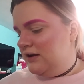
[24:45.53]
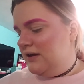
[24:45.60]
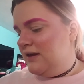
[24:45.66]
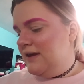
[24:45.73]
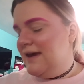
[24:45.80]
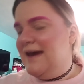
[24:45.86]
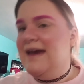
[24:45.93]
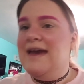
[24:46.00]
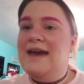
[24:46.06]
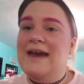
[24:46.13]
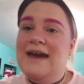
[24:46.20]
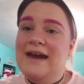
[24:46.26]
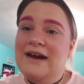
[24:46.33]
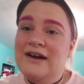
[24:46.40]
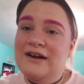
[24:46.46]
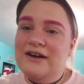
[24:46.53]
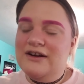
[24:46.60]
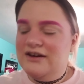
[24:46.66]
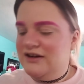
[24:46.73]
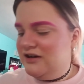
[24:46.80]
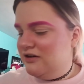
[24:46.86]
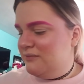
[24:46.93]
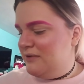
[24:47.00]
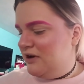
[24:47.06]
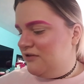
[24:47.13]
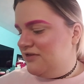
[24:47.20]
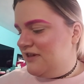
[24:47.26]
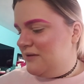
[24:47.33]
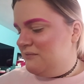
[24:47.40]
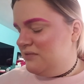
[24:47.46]
care about
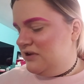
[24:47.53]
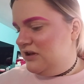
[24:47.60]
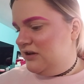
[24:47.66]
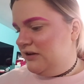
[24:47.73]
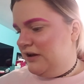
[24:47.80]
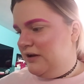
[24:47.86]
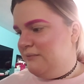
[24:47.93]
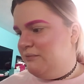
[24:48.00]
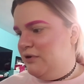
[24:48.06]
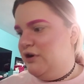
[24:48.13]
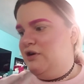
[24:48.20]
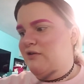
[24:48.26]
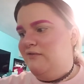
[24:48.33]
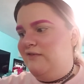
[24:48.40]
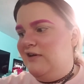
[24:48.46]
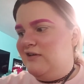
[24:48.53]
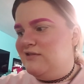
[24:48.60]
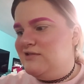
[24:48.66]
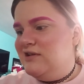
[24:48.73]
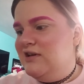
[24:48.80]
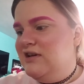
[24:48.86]
them being like perfect.